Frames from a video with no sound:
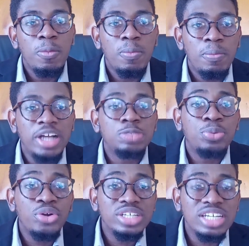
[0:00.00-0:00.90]
much
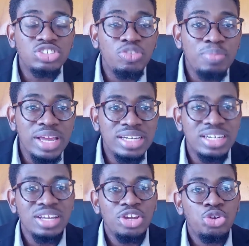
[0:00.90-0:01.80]
progress that you've made,
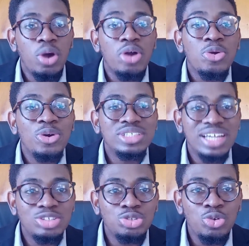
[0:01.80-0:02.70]
you are
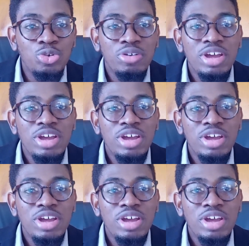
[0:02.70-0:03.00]
closer to